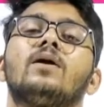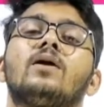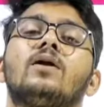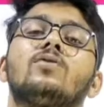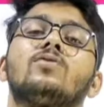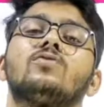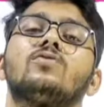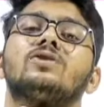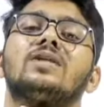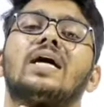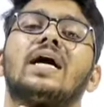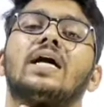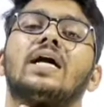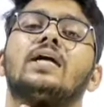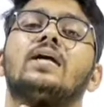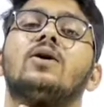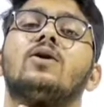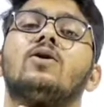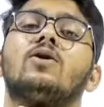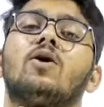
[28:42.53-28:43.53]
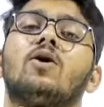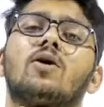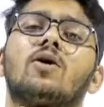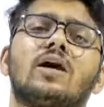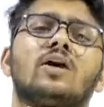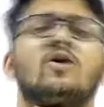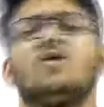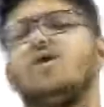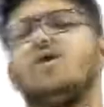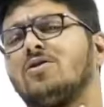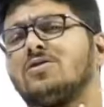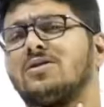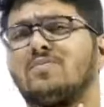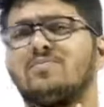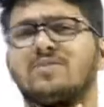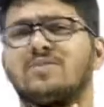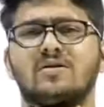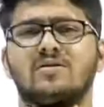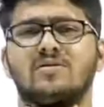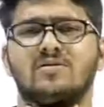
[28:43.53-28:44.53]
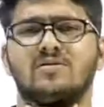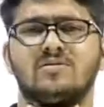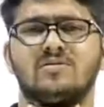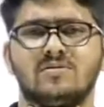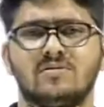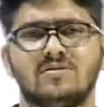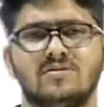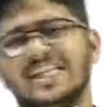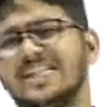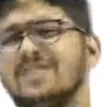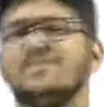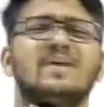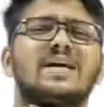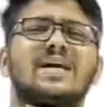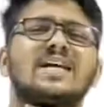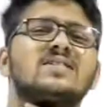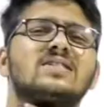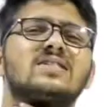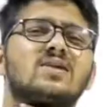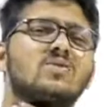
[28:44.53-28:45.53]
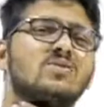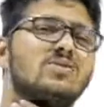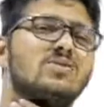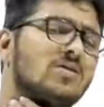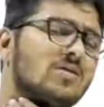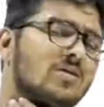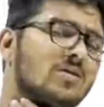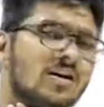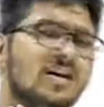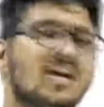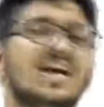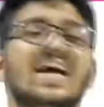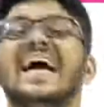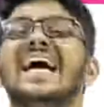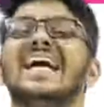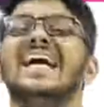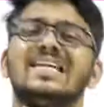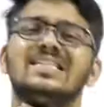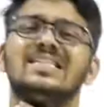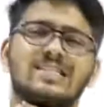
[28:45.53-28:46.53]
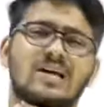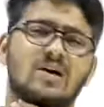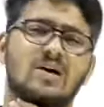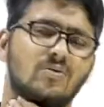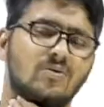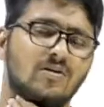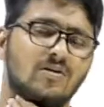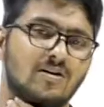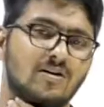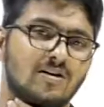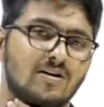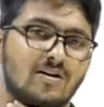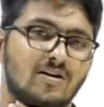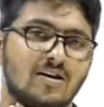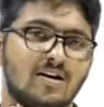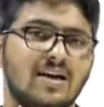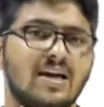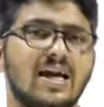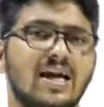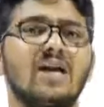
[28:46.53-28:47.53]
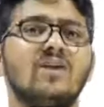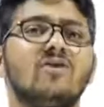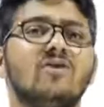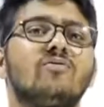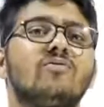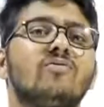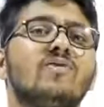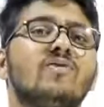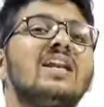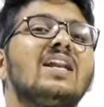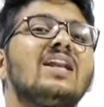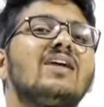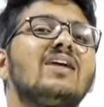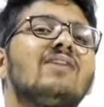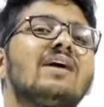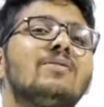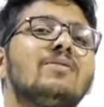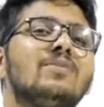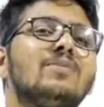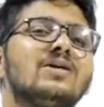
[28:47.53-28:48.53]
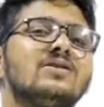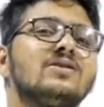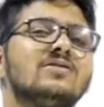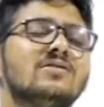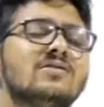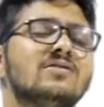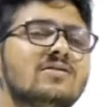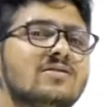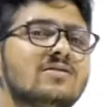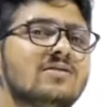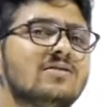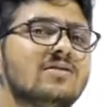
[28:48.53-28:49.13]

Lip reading: Now start talking, talk something. Just make a sound, any sound. Can you feel the vibration?